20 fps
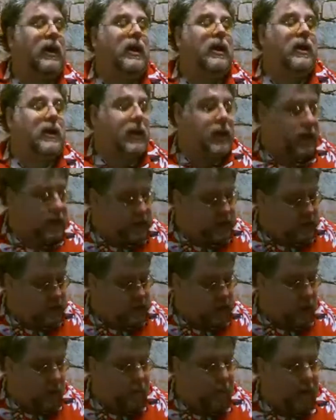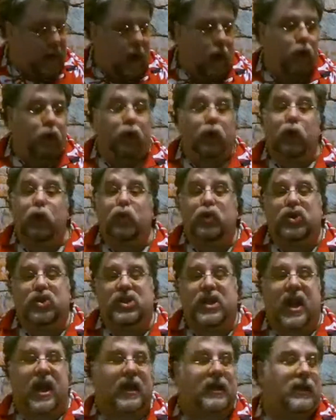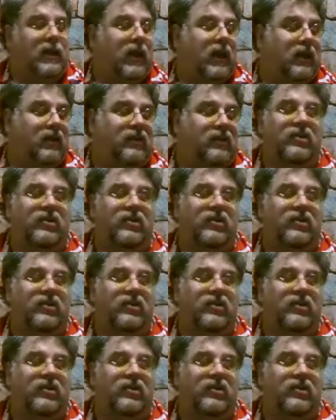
it isn't about new techniques.